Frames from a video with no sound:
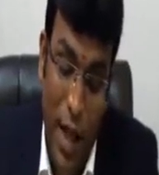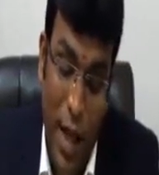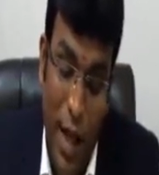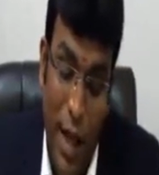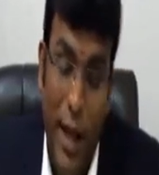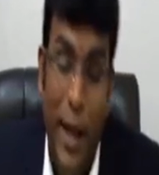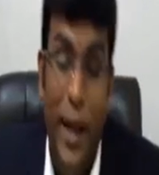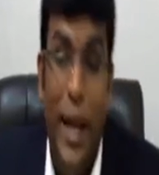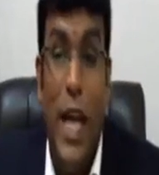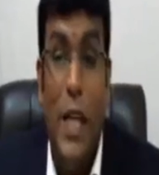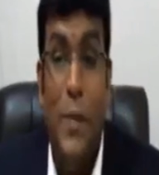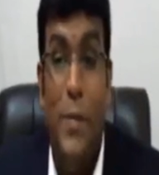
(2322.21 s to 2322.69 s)

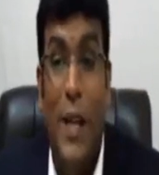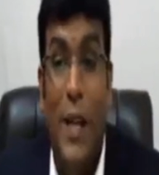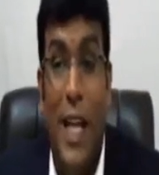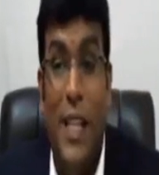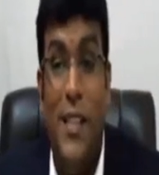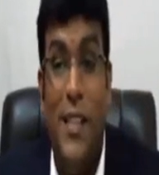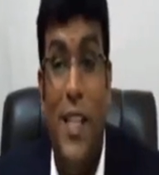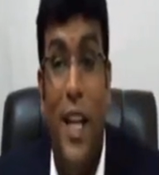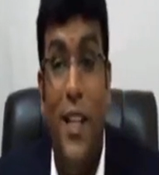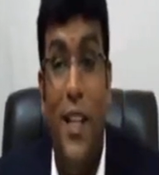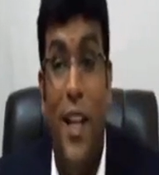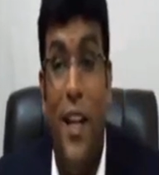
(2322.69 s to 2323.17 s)
He has been
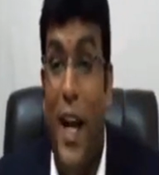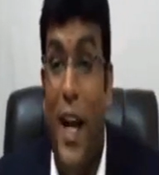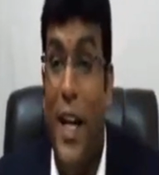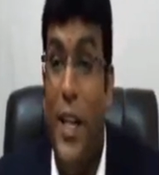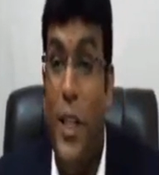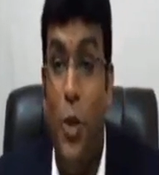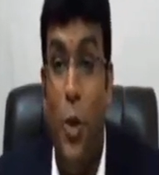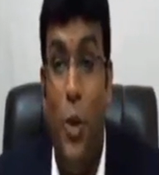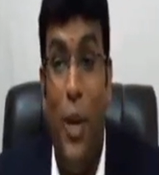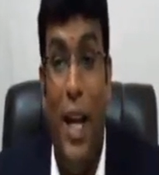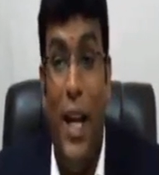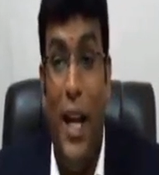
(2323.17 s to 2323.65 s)
assigned the right
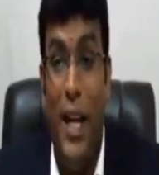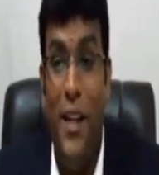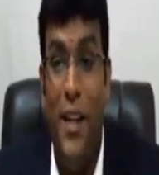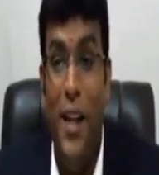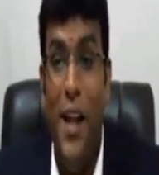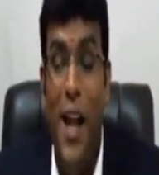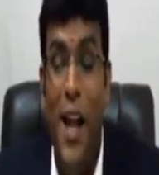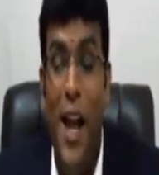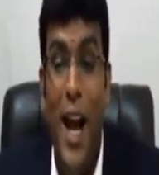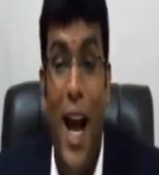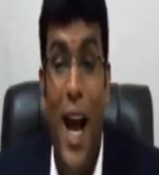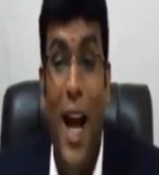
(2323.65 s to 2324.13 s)
to collect,
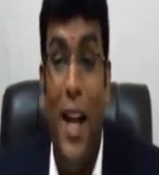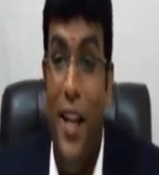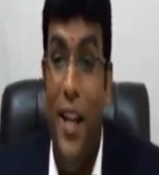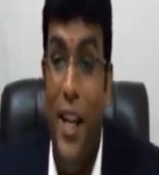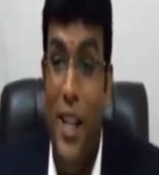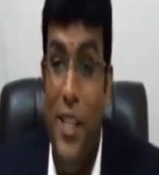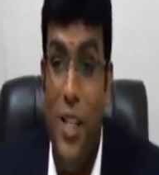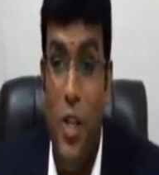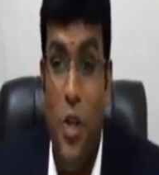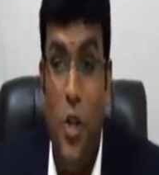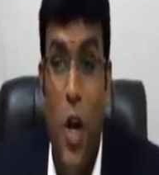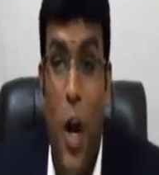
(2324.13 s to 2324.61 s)
and there
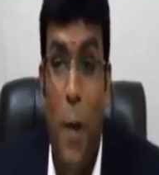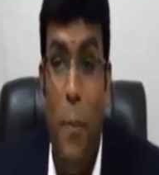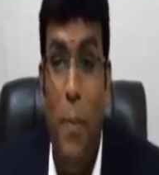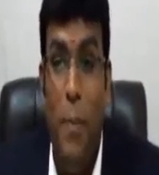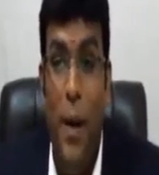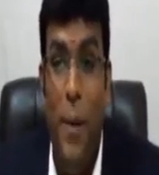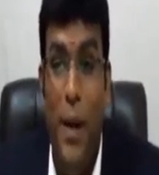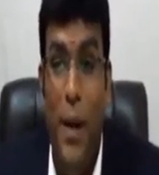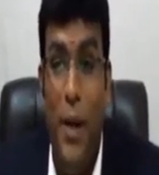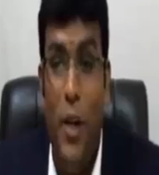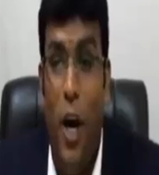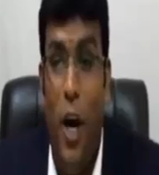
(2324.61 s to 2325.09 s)
is a short
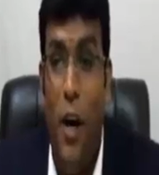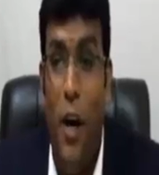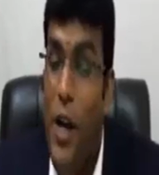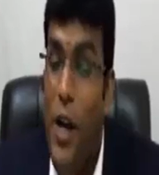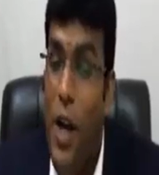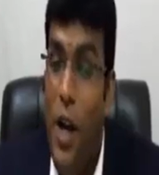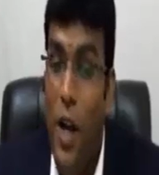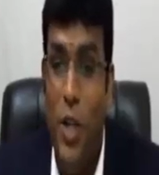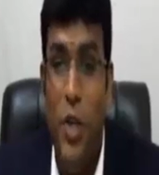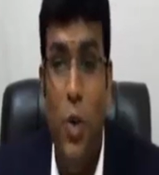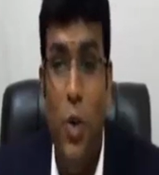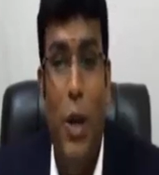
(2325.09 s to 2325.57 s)
payment
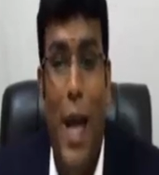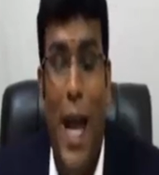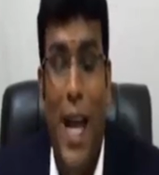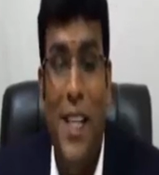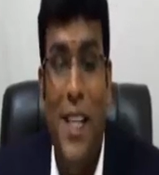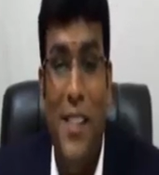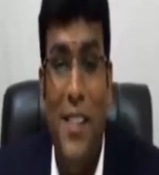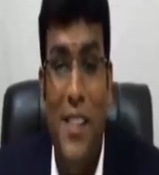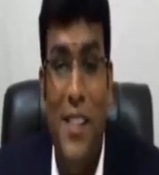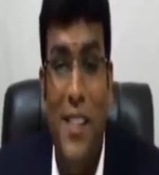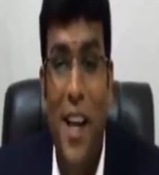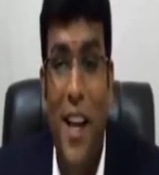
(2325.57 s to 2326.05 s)
of 2
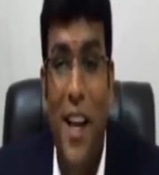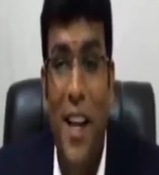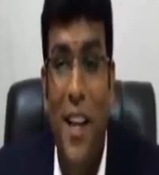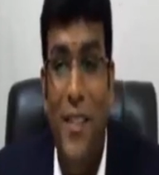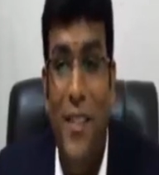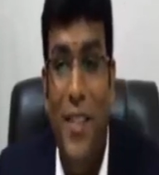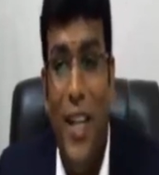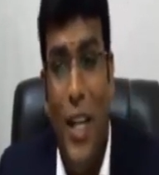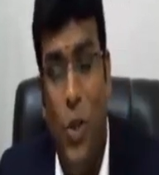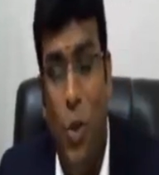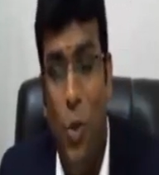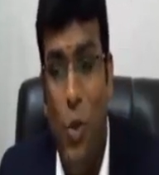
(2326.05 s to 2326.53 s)
lakhs.
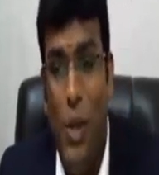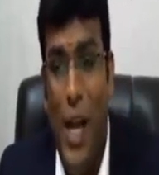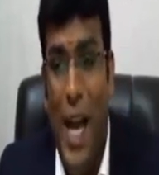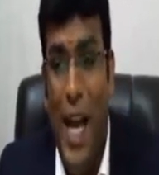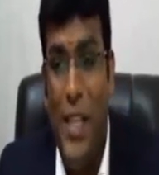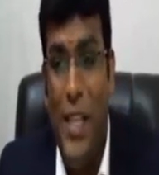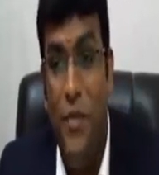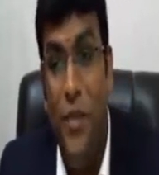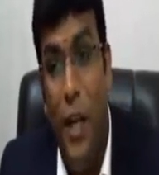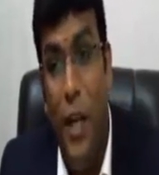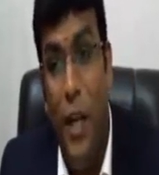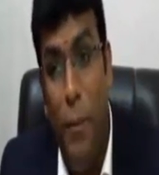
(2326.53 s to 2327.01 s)
That 2
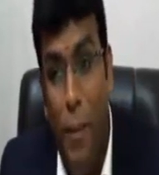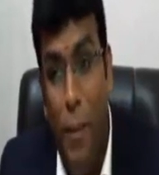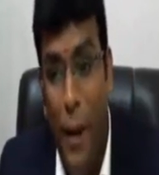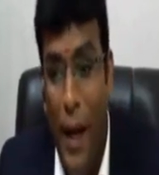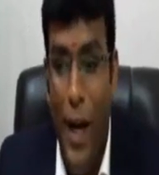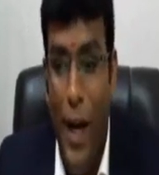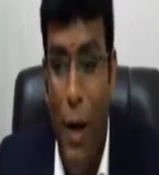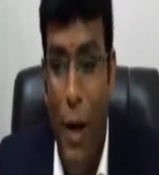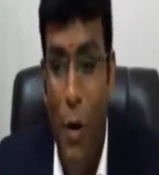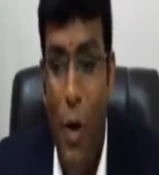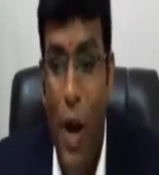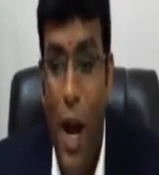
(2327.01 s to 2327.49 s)
lakhs will pay
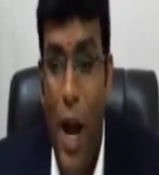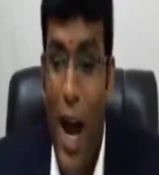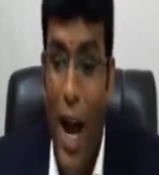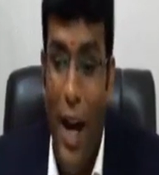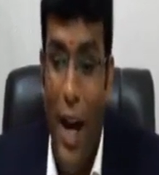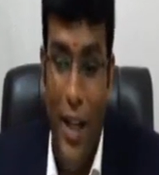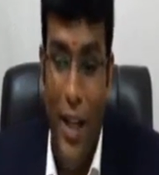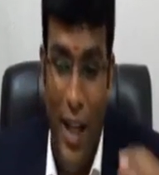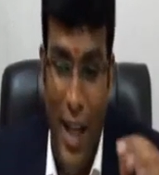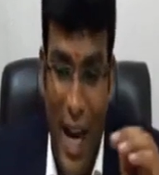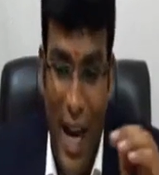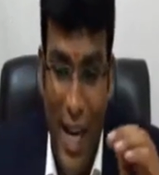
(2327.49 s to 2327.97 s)
now
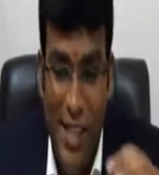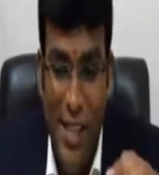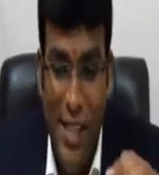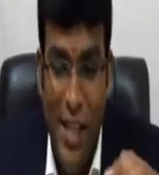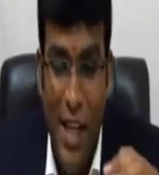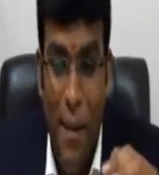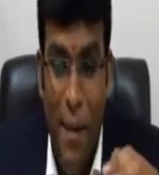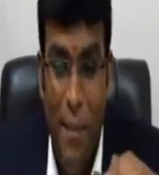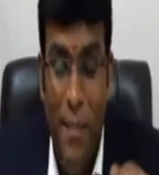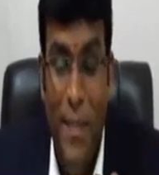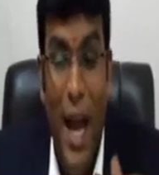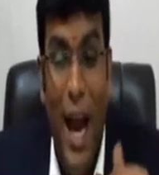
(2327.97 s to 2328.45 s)
under
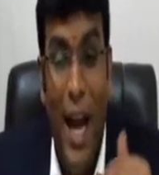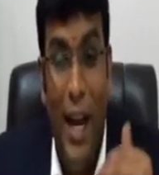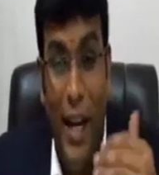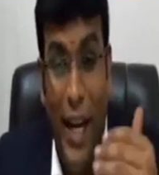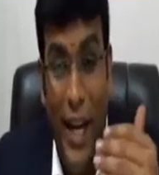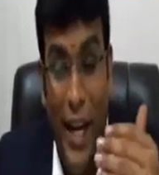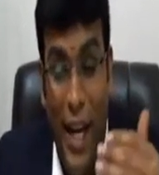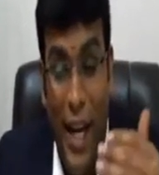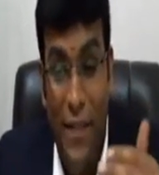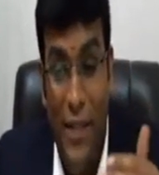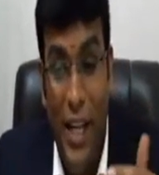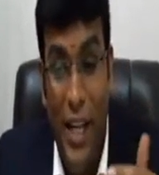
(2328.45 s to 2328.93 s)
RCM and
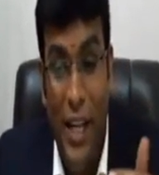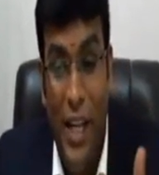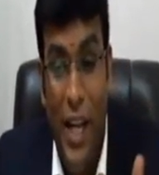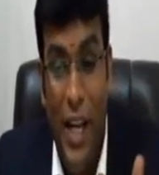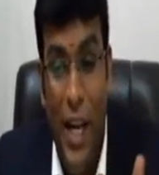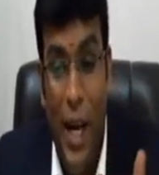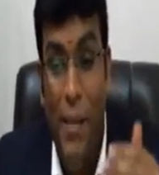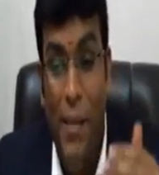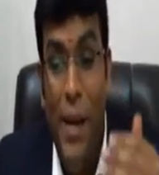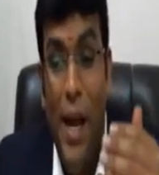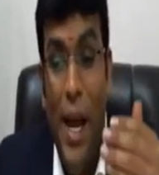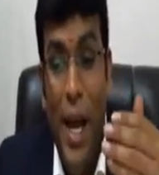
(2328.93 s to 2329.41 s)
again will
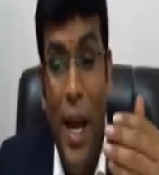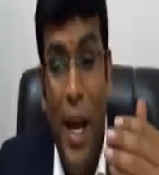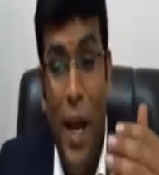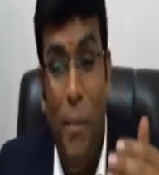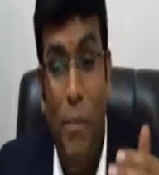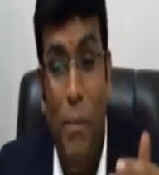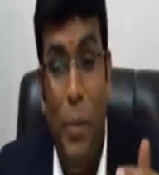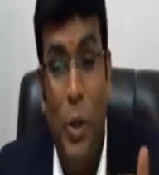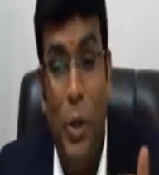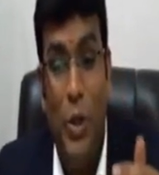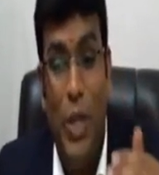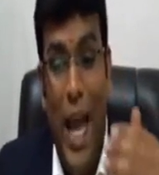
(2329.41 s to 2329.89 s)
claim
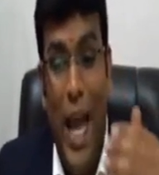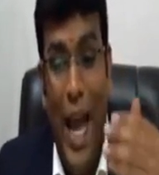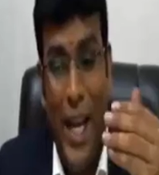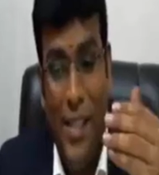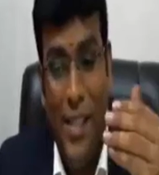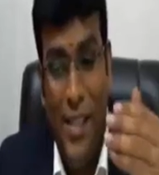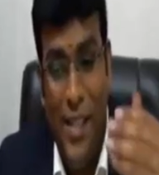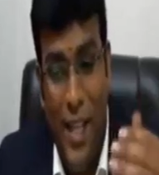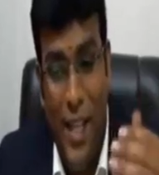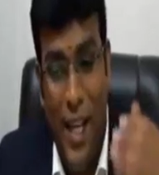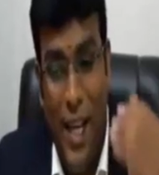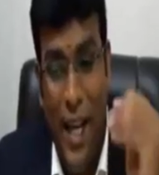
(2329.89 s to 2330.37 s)
input
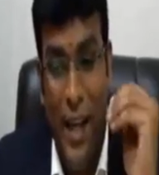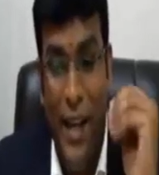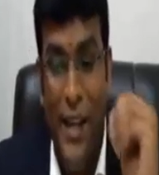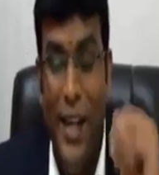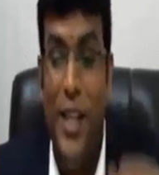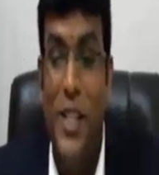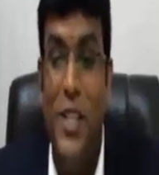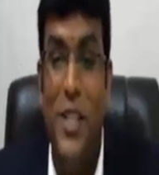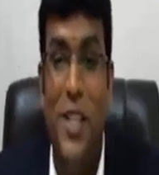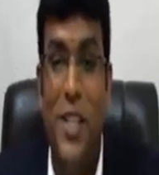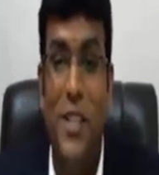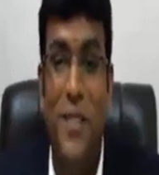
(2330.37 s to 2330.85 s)
tax
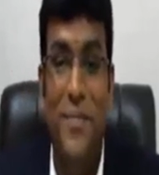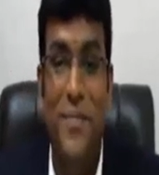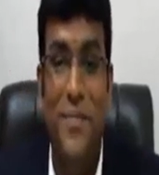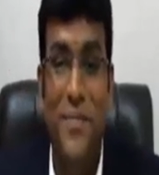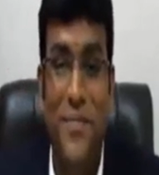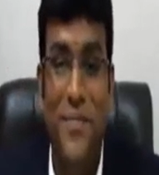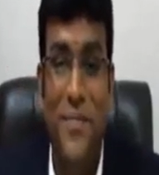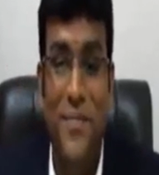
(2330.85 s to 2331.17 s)
credits.